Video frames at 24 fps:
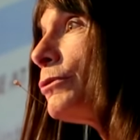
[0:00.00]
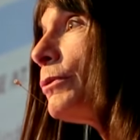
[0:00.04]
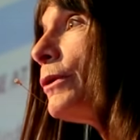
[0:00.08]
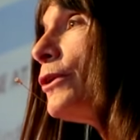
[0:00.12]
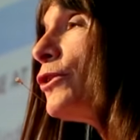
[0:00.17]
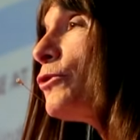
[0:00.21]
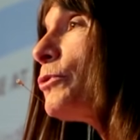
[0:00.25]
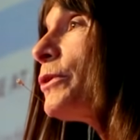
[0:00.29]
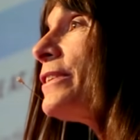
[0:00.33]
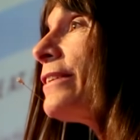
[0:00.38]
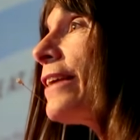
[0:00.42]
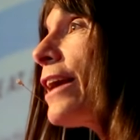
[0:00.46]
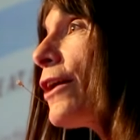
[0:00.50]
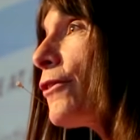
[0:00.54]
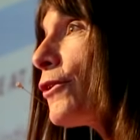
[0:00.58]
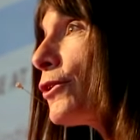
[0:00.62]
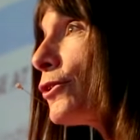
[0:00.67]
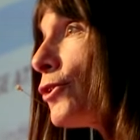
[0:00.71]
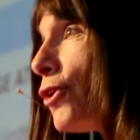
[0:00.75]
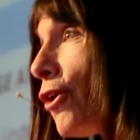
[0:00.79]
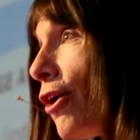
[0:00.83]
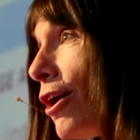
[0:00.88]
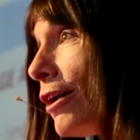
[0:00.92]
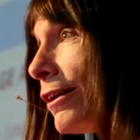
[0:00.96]
twins were
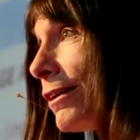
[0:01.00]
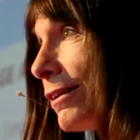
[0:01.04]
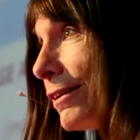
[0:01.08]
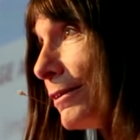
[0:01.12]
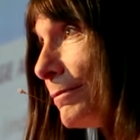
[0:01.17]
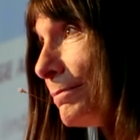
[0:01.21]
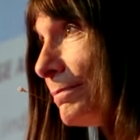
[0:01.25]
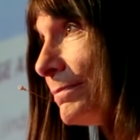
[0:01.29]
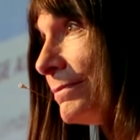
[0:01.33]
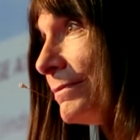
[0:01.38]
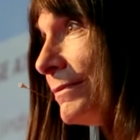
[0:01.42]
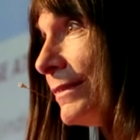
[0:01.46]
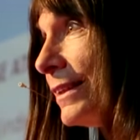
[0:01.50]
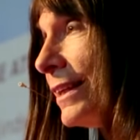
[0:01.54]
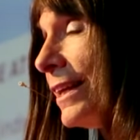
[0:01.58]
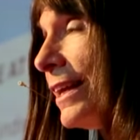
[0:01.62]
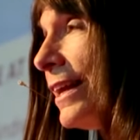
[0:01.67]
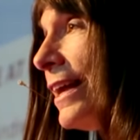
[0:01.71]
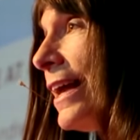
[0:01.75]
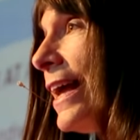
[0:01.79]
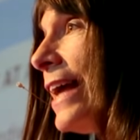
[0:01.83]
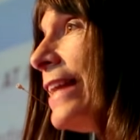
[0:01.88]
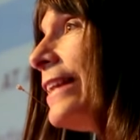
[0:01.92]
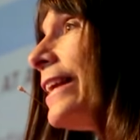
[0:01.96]
together longer,
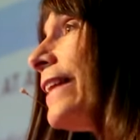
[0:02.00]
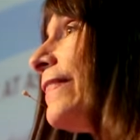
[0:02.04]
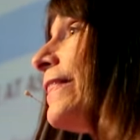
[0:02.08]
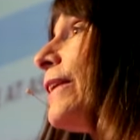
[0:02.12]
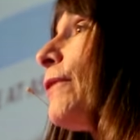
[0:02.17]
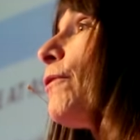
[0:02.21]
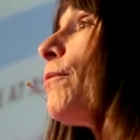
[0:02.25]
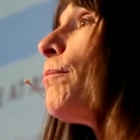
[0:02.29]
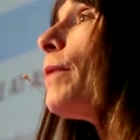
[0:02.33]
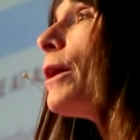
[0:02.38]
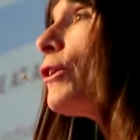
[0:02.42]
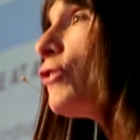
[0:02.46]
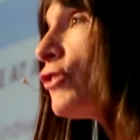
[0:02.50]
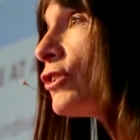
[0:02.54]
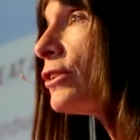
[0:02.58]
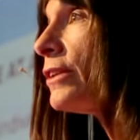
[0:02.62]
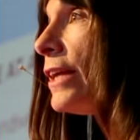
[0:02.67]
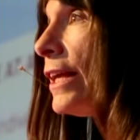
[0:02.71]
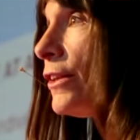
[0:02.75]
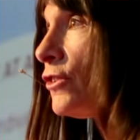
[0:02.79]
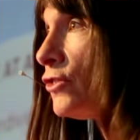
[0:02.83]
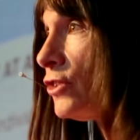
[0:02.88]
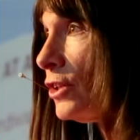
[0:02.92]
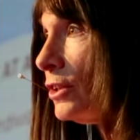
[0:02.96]
and yet they were much
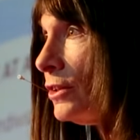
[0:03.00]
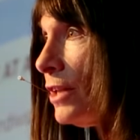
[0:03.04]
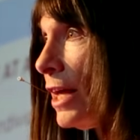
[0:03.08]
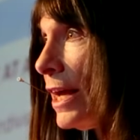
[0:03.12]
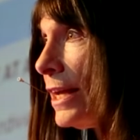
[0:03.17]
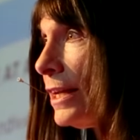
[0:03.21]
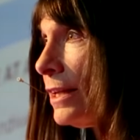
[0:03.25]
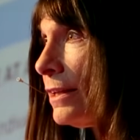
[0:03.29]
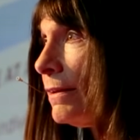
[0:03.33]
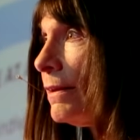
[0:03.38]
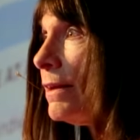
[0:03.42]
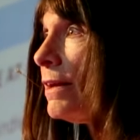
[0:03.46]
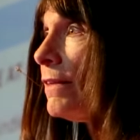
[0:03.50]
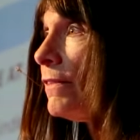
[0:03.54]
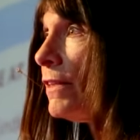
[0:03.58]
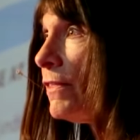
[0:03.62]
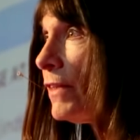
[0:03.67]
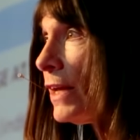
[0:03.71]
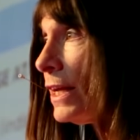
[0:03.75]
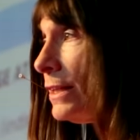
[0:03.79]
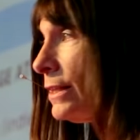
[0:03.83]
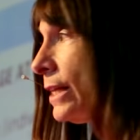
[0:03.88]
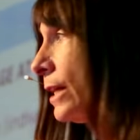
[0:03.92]
less alike than the